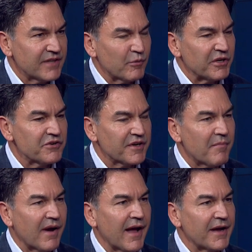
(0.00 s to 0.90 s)
And when you
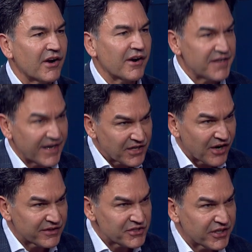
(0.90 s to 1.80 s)
combine our
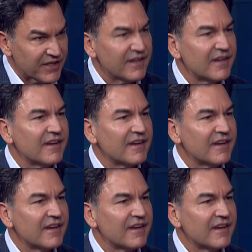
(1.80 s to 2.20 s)
technology